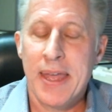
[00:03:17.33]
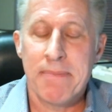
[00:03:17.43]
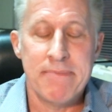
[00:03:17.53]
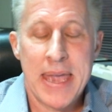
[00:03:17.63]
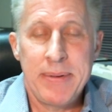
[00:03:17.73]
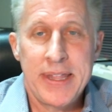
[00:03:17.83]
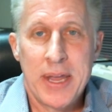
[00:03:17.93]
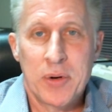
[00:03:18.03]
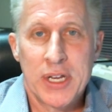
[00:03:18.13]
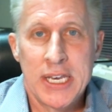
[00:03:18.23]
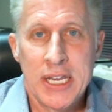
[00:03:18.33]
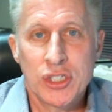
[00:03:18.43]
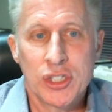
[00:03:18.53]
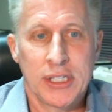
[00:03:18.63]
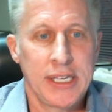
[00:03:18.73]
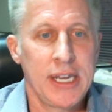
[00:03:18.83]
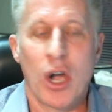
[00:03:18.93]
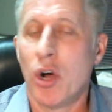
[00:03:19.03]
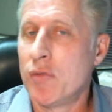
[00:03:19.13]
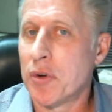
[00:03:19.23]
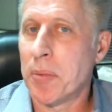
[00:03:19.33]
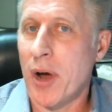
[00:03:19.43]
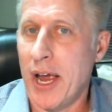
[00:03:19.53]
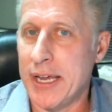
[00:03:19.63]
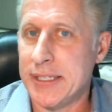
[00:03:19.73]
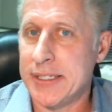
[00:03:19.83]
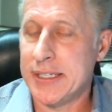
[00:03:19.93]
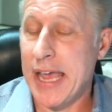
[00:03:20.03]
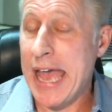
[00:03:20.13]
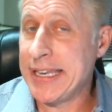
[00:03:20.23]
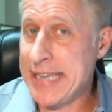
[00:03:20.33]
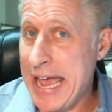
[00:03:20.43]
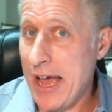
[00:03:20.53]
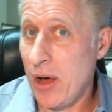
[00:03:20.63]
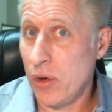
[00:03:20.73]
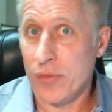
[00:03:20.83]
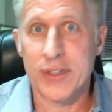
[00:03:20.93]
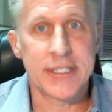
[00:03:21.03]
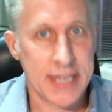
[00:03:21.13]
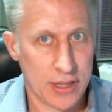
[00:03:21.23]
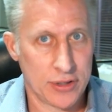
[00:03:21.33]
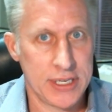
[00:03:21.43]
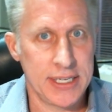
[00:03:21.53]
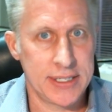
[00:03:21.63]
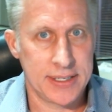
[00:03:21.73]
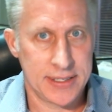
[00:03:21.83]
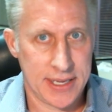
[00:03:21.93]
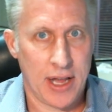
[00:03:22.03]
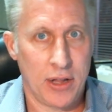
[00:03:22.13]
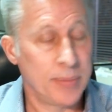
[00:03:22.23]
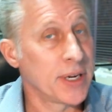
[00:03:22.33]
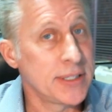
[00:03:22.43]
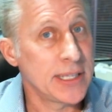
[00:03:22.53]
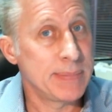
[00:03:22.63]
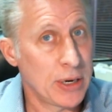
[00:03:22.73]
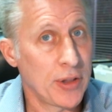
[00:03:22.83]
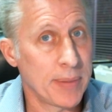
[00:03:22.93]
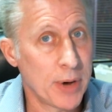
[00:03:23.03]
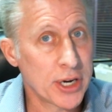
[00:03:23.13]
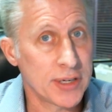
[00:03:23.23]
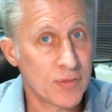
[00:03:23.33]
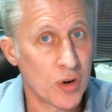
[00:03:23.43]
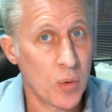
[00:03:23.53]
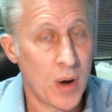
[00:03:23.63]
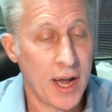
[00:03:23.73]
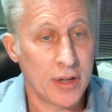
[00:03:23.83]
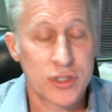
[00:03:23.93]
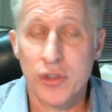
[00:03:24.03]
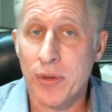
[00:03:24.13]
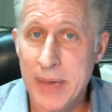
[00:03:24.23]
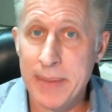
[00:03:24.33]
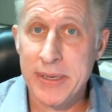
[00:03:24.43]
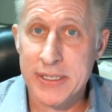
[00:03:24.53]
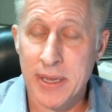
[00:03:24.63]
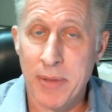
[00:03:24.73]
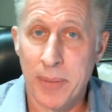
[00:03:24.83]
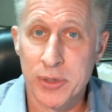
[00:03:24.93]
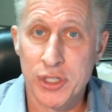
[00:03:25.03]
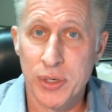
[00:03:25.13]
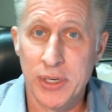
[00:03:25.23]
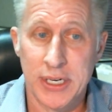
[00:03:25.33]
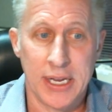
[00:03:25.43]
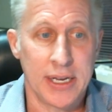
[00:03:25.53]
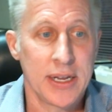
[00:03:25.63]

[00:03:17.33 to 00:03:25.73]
Maybe they were initially overpriced and now the seller needs to sell because it's been on the market for a while. So there may be some opportunity